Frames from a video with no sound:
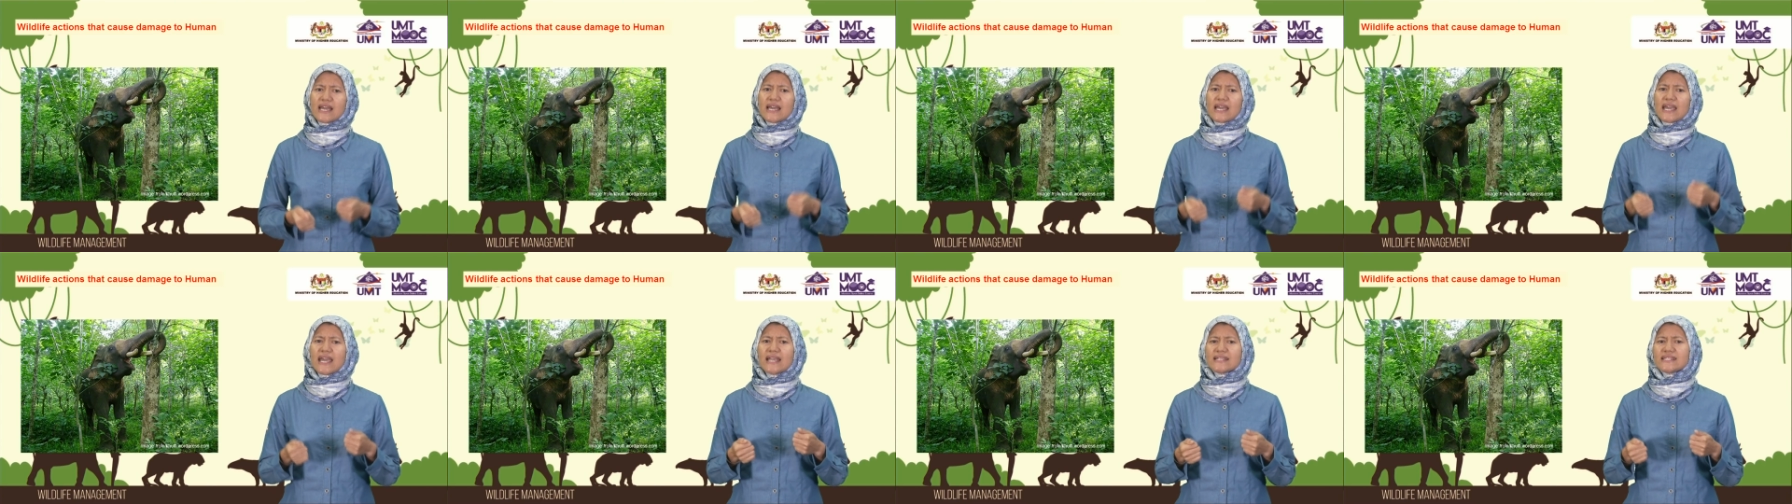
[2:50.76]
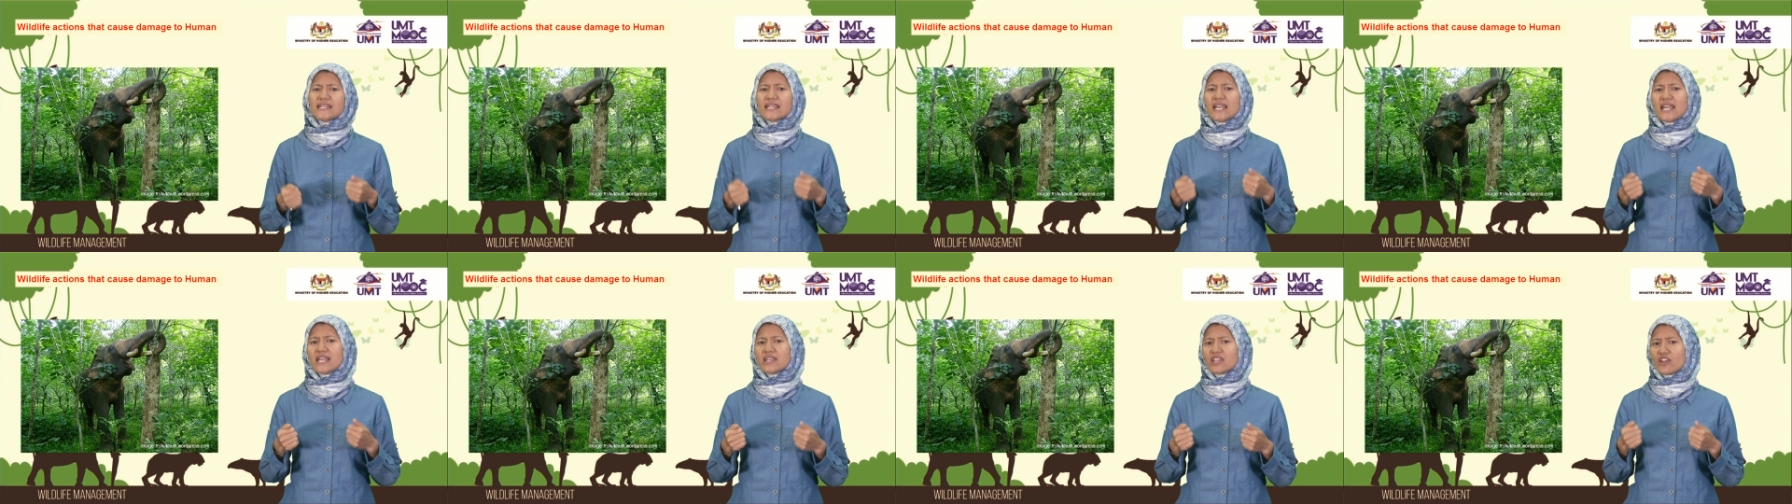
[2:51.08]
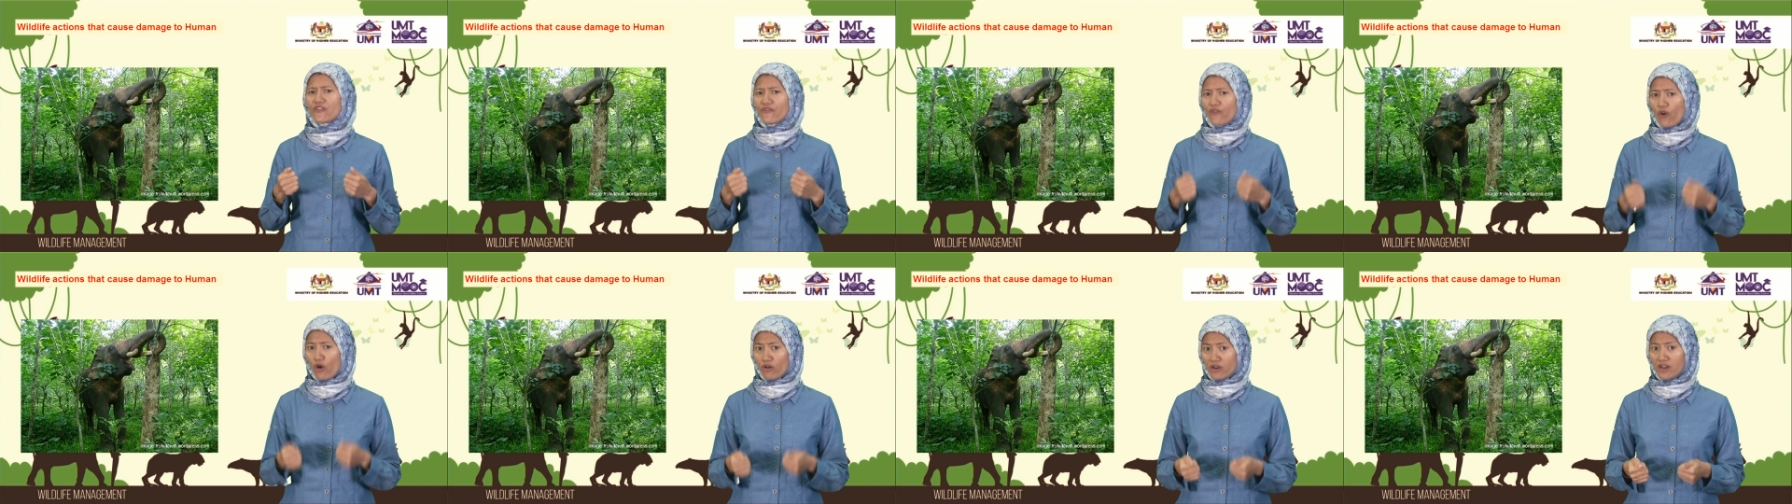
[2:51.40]
Is it in the
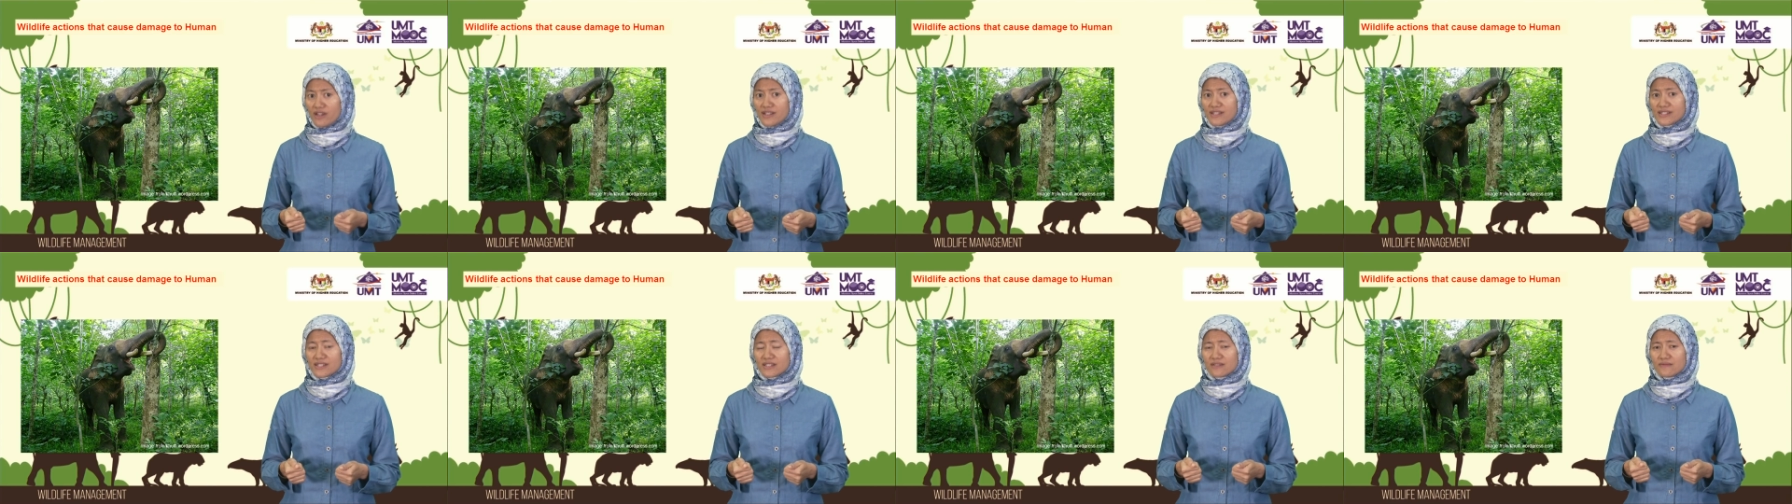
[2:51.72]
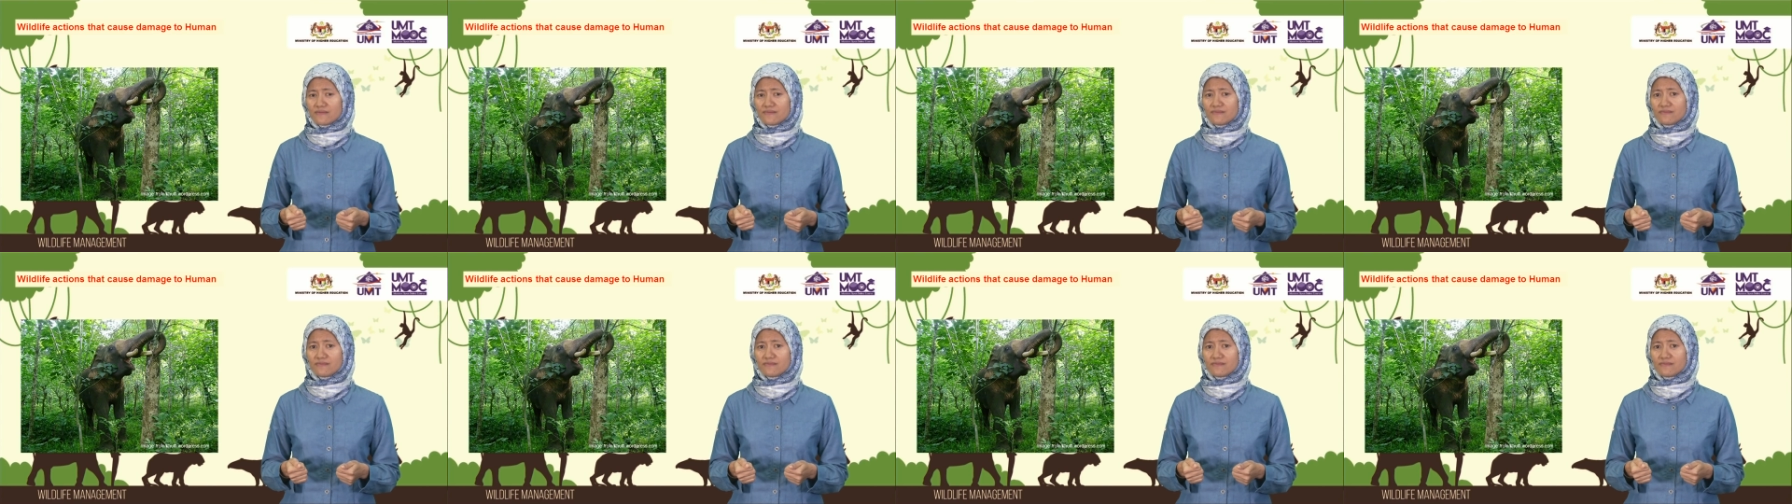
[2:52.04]
forest?